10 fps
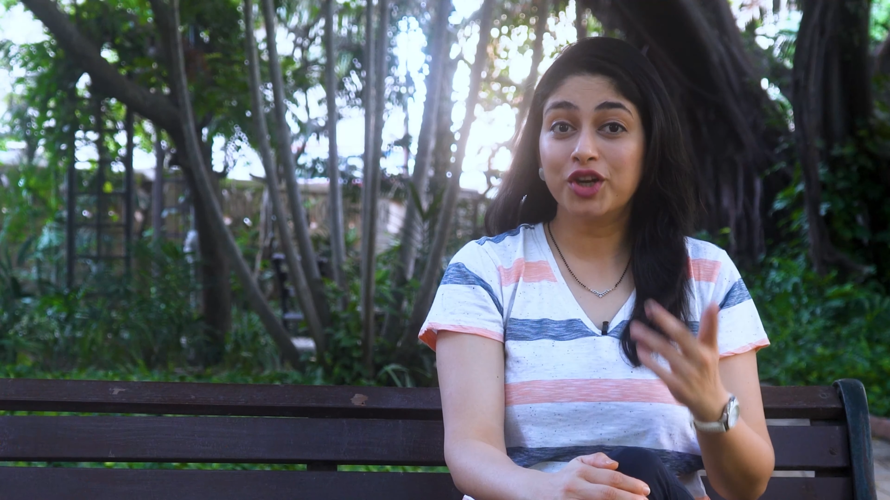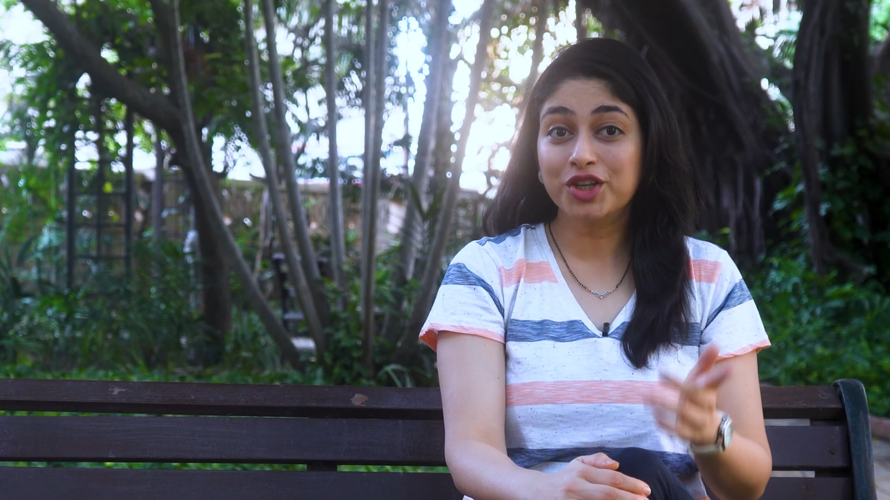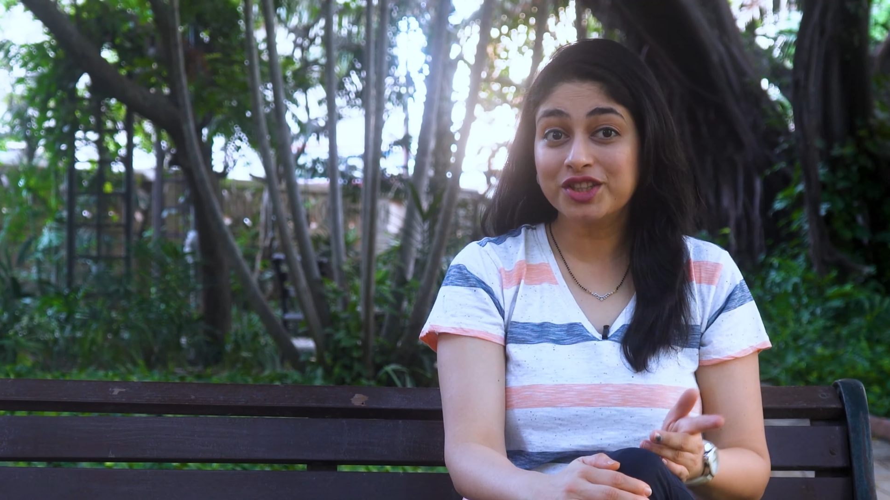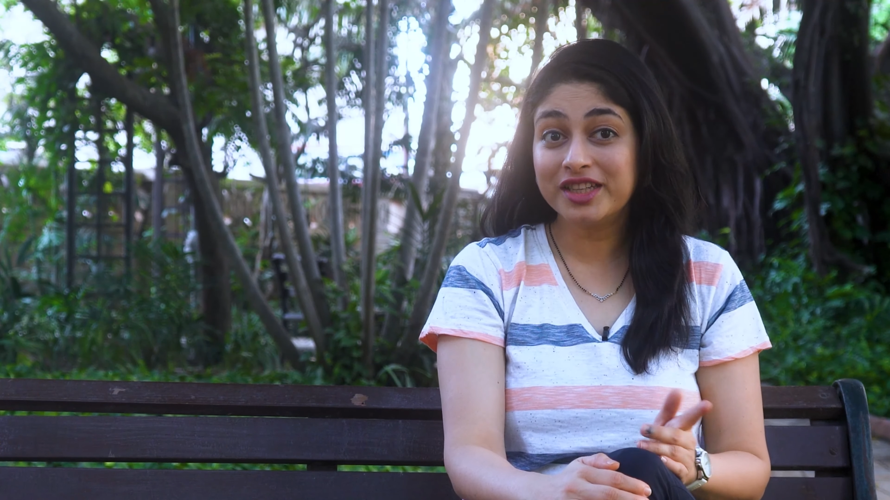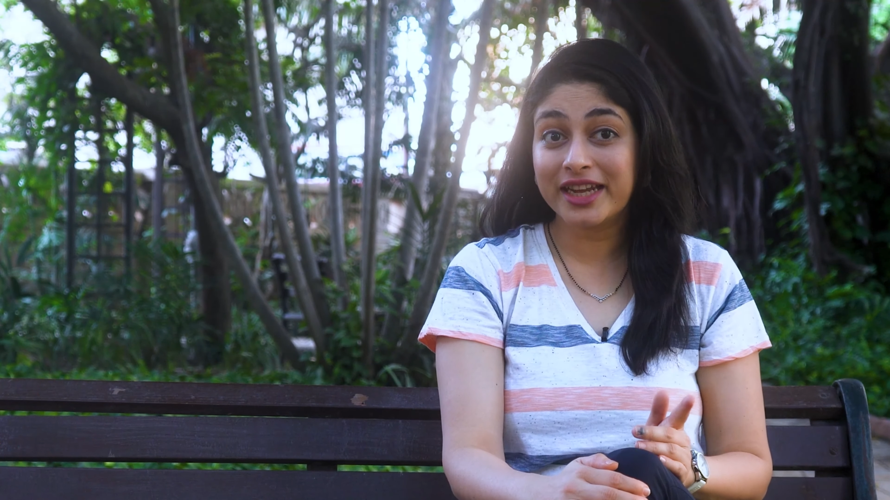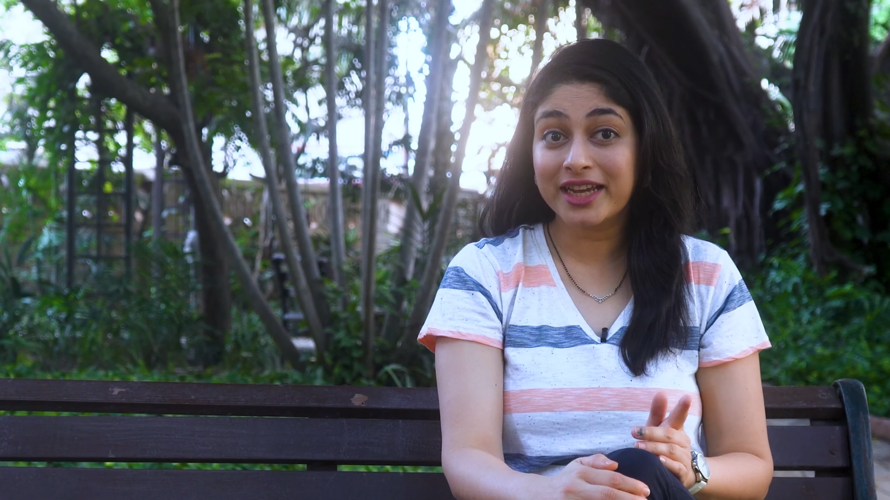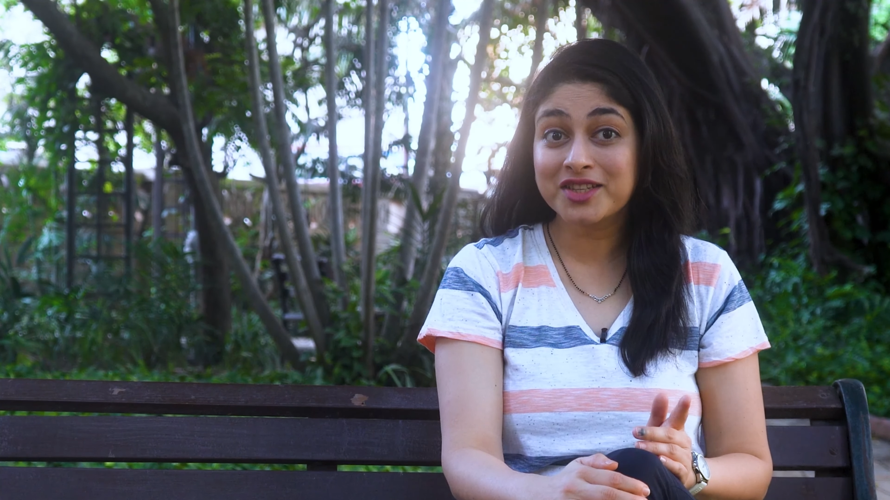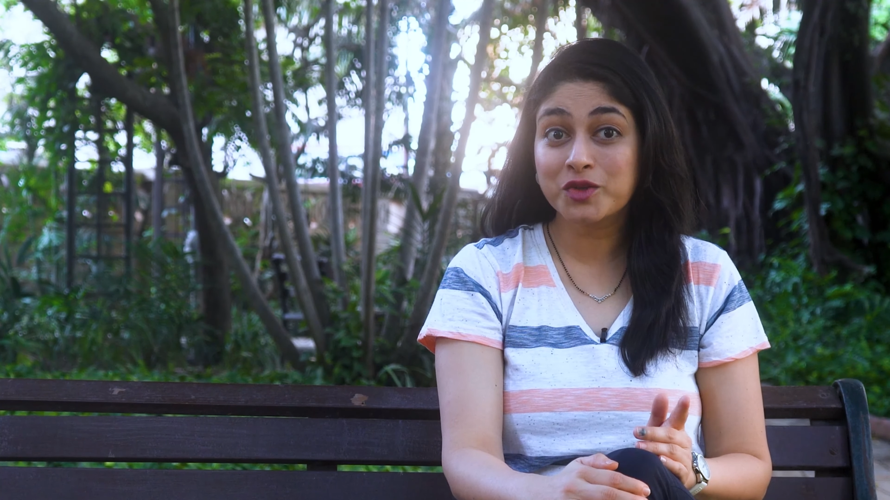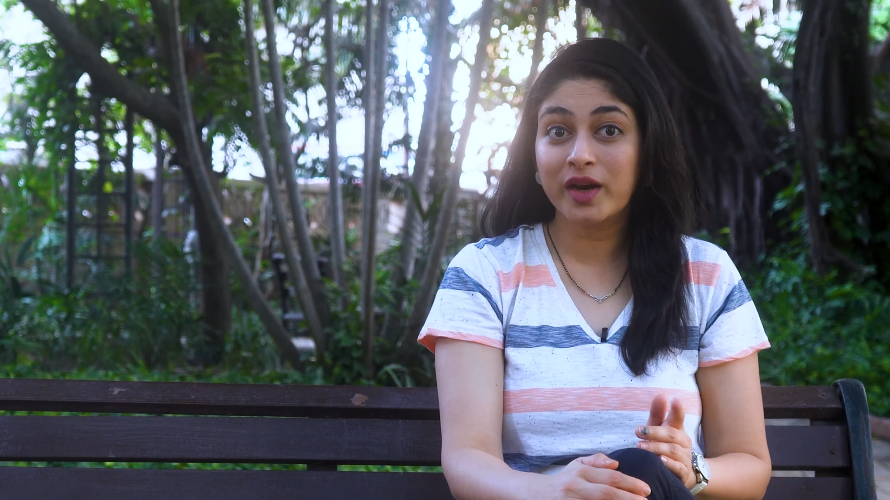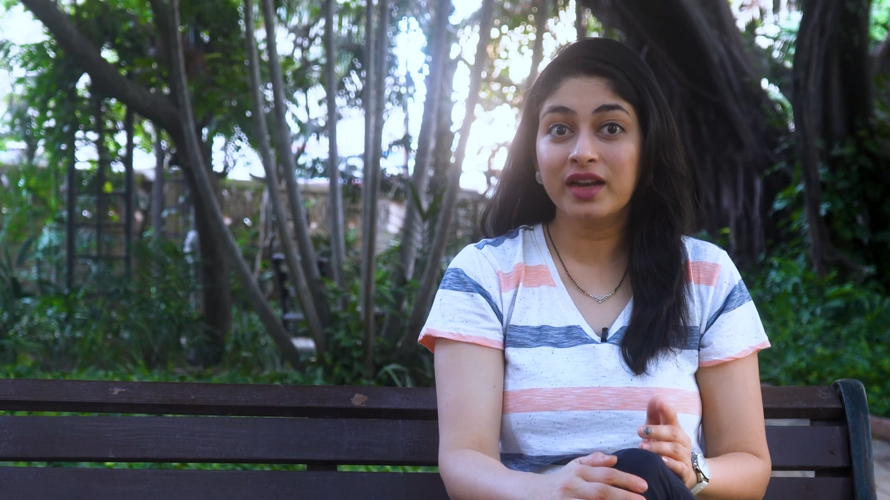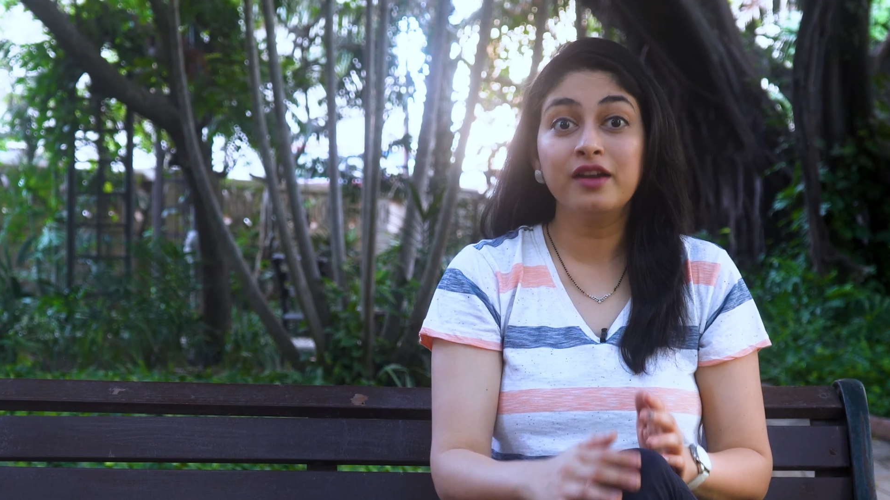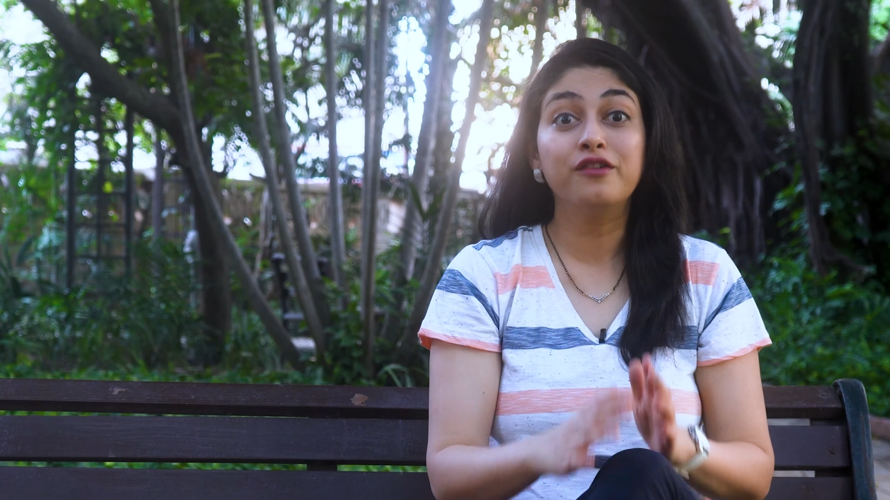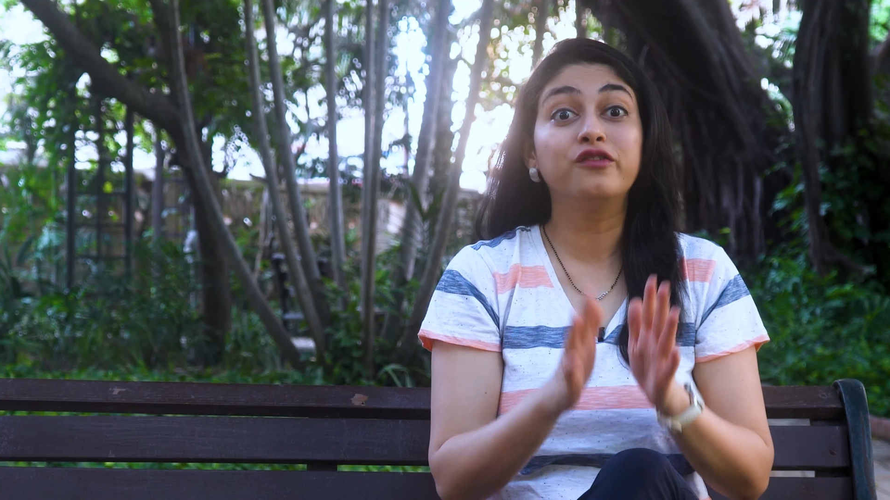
on to the next one,